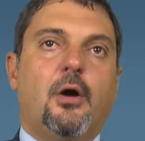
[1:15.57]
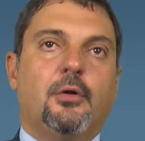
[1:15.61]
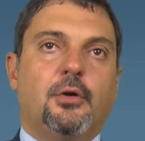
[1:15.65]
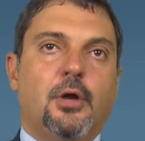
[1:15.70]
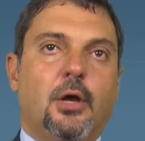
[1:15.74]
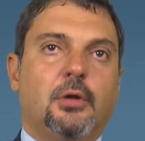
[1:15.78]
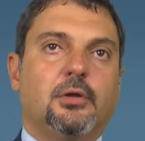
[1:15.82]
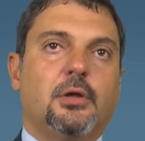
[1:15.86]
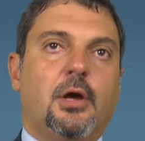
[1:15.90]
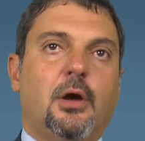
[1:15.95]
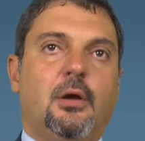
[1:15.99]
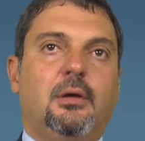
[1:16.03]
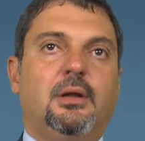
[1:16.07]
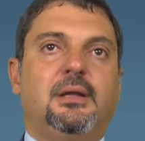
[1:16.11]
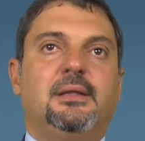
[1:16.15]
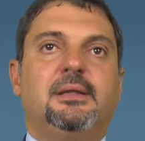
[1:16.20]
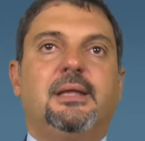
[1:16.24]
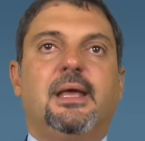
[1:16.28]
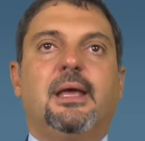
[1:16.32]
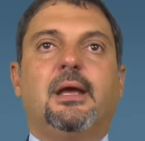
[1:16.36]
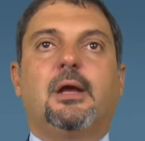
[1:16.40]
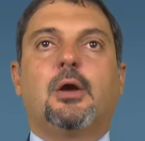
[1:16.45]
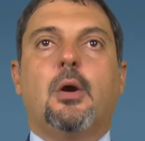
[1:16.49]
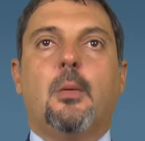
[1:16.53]
not only
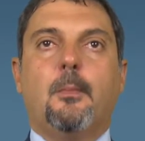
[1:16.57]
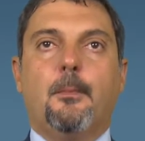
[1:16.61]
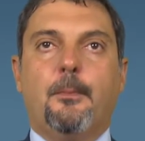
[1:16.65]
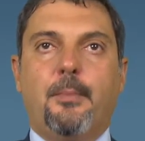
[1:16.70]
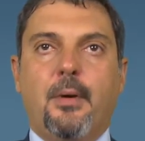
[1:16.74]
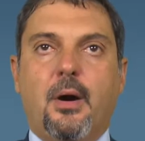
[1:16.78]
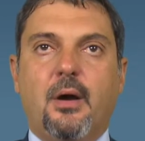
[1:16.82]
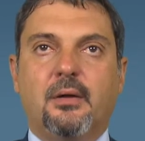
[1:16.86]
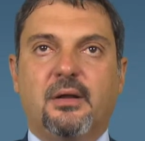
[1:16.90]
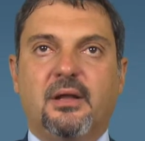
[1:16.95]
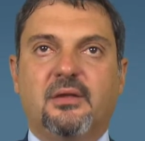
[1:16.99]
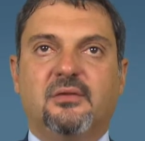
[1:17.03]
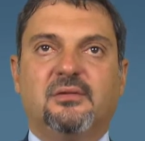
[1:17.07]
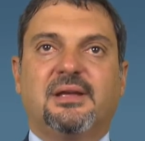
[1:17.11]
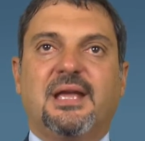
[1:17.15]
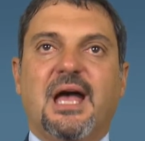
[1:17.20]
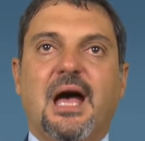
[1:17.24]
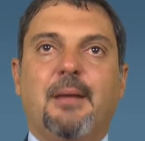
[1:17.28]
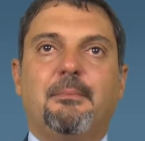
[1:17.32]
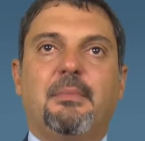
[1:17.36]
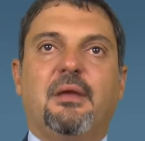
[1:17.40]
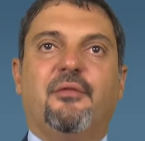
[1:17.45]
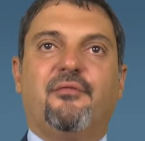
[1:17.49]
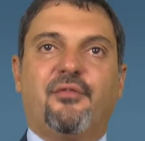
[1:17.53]
the components
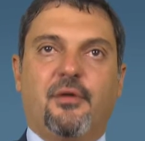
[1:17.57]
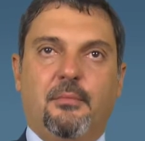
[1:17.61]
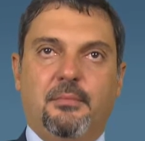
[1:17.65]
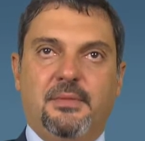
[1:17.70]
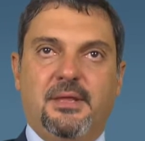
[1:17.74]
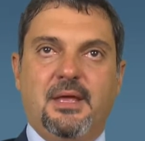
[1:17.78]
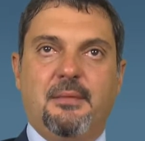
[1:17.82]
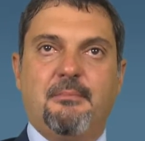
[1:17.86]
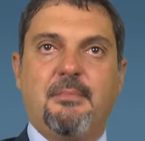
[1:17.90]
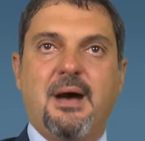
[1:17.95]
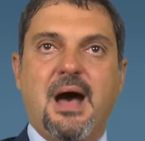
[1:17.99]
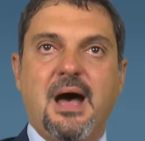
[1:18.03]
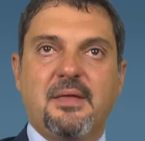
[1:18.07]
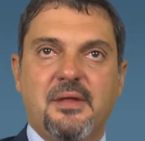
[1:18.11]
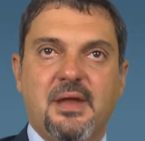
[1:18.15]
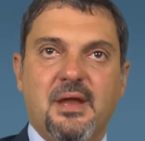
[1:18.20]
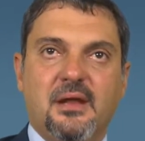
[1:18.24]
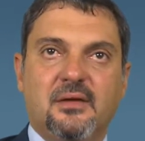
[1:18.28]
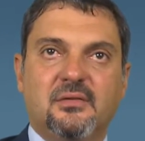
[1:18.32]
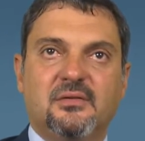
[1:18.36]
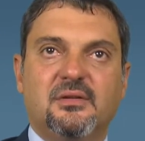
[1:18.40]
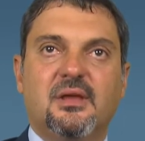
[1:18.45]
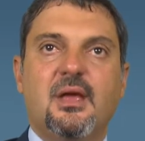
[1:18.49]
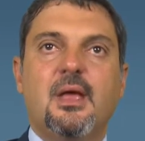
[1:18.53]
coming from the
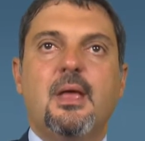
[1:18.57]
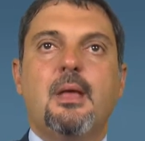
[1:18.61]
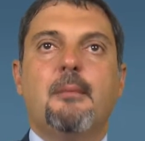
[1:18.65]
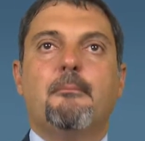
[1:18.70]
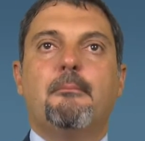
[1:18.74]
matrix,